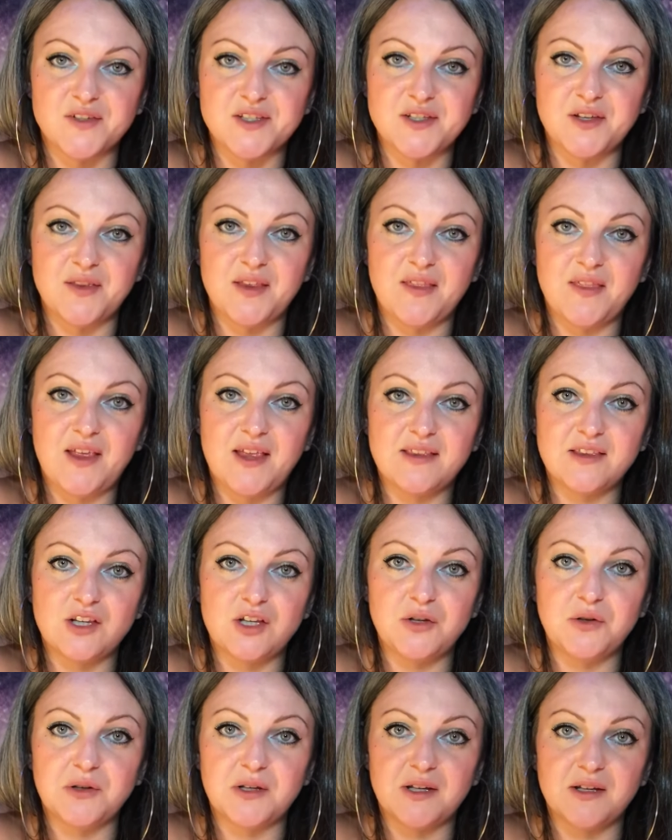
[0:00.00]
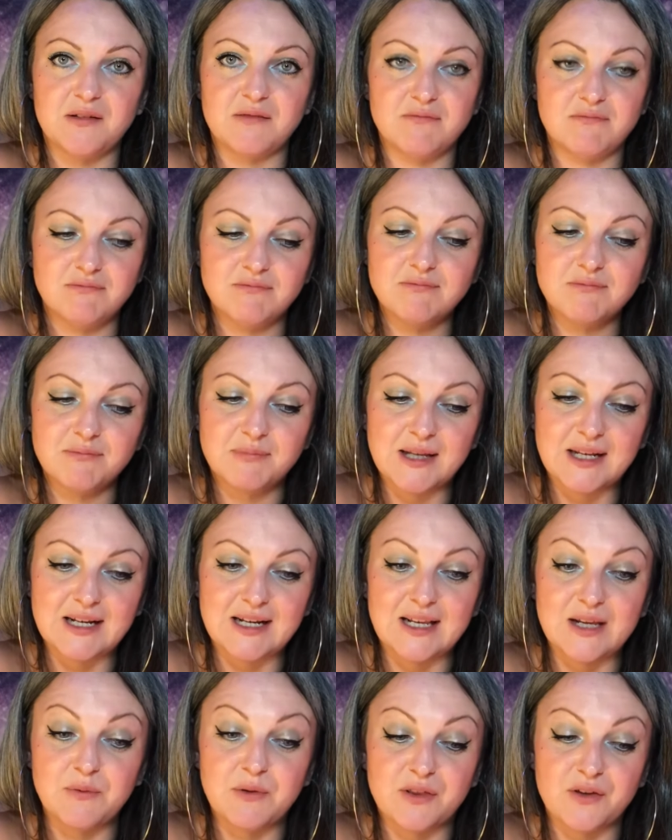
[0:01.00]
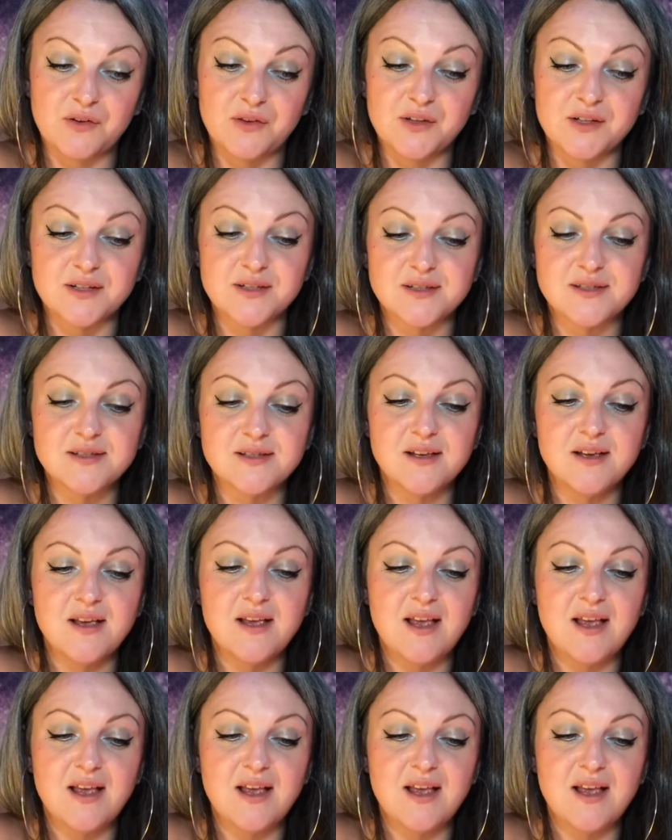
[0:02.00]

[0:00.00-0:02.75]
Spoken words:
so that then you can be clear with others,